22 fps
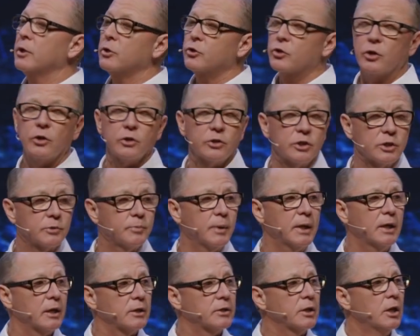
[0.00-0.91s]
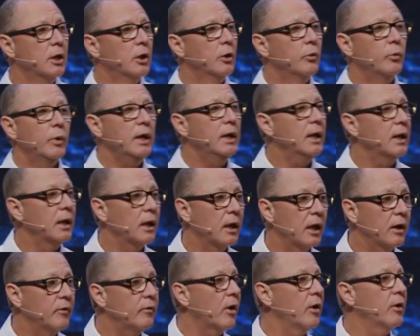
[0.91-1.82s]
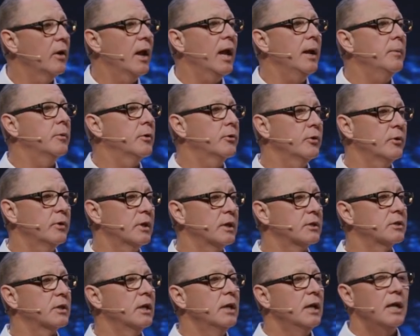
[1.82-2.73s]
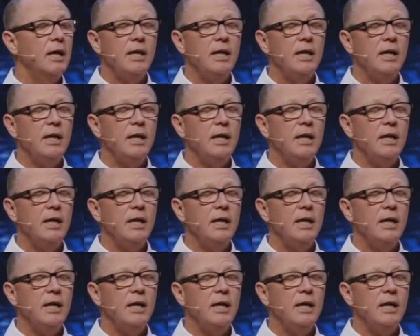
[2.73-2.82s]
to church is because we didn't love our neighbor through this.